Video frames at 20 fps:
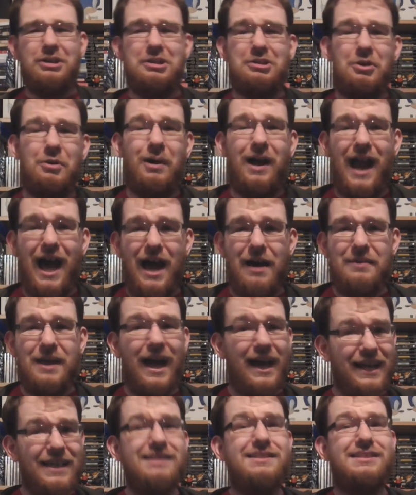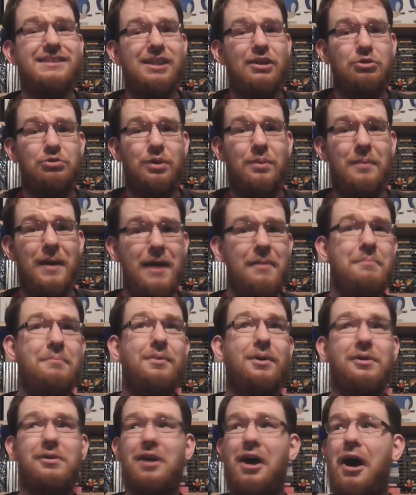want to know what happened. I can still
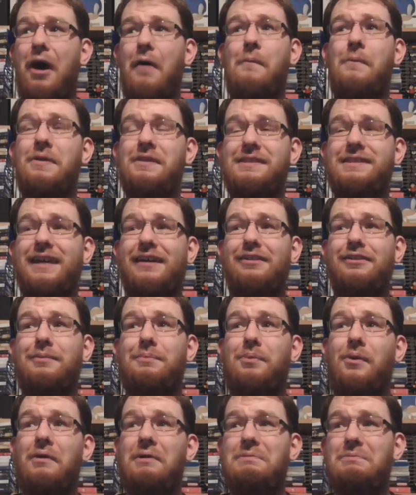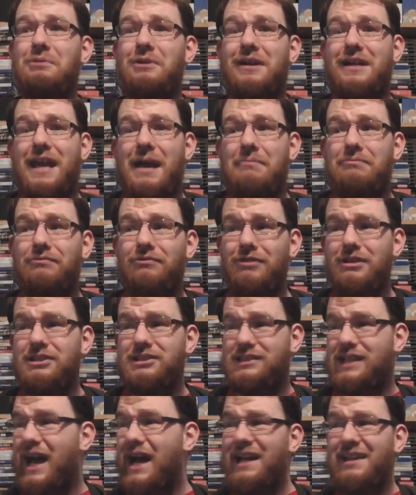remember up until the point where it kept
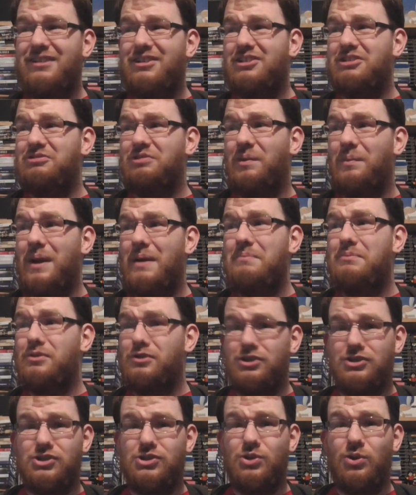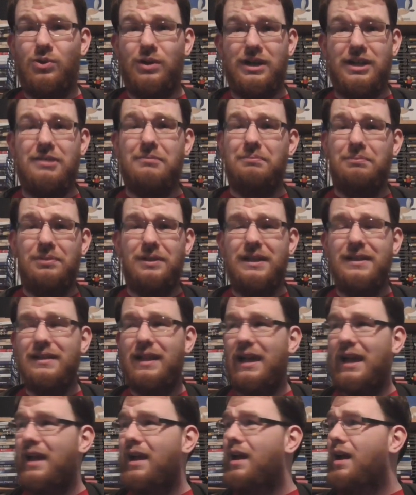freezing. I can remember the story
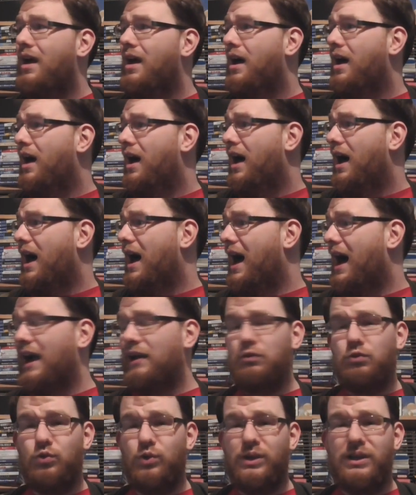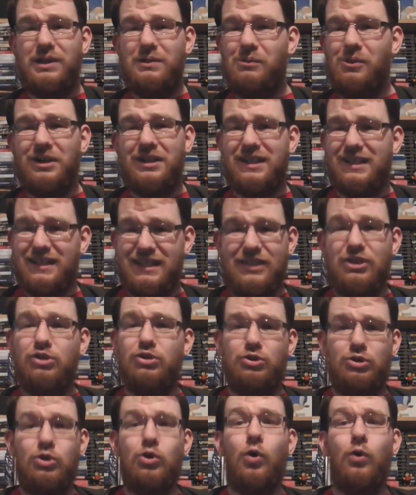completely. I really want
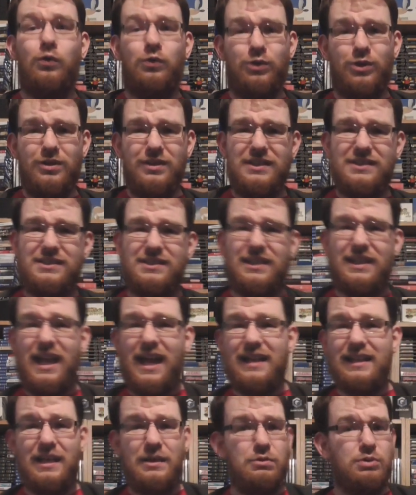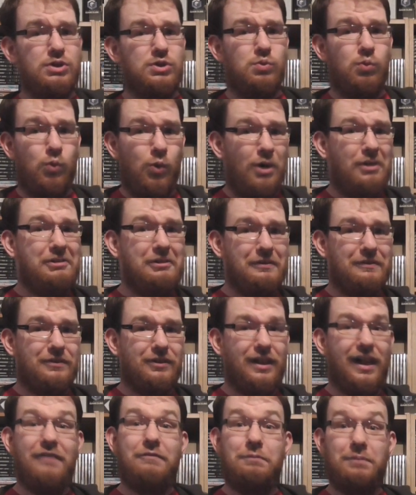to go through this again. It was
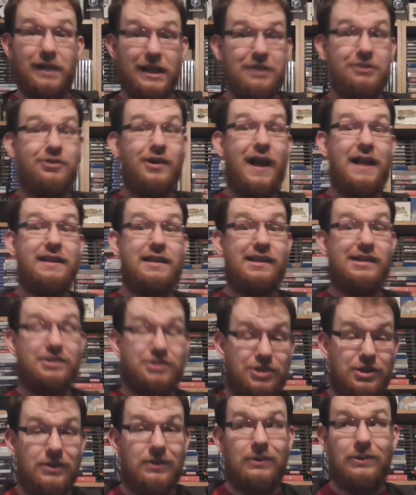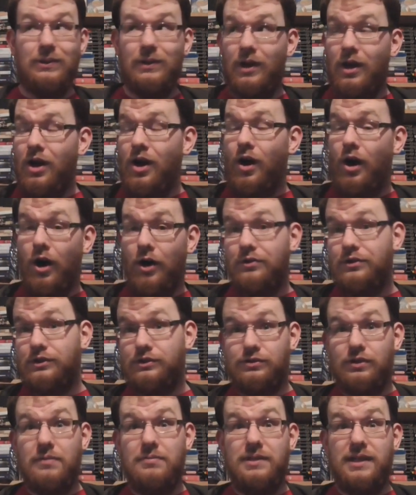wonderful. I've played Grandia 2 on the
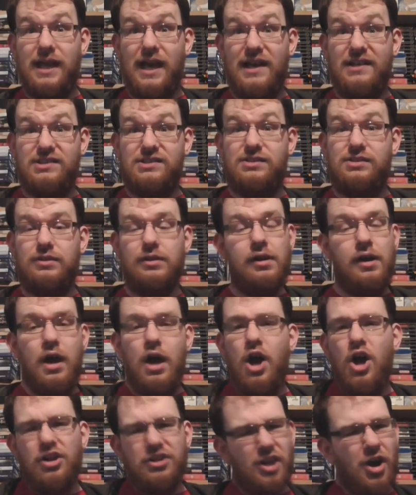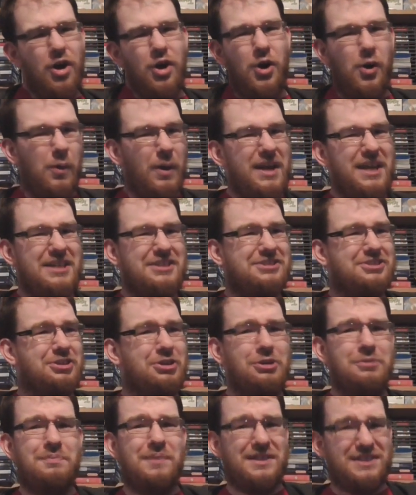Dreamcast too. Not quite as
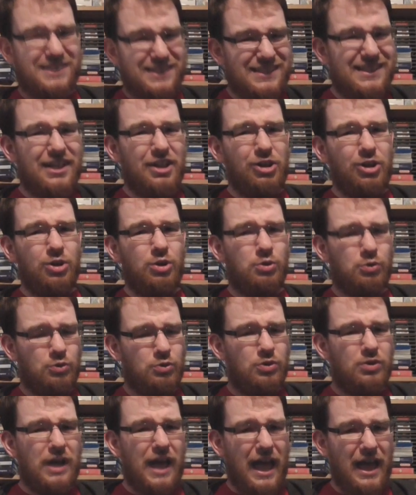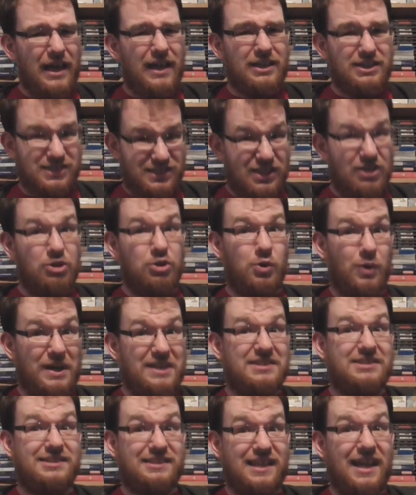good, but still
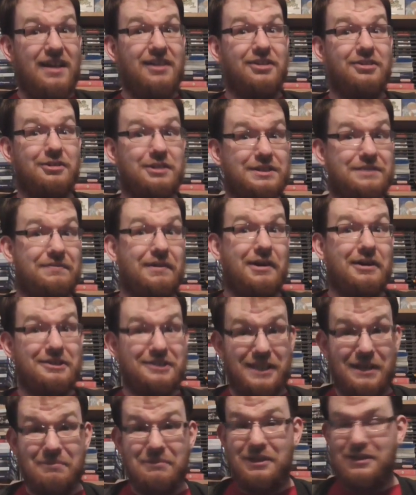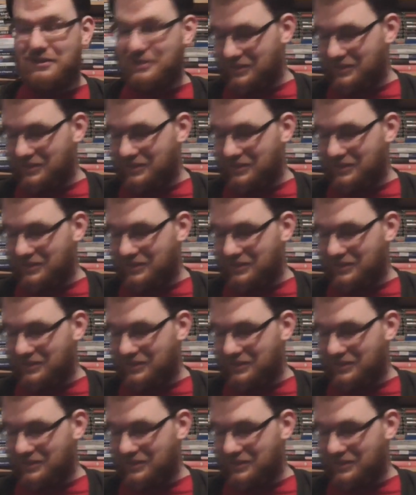quite stellar as far as I'm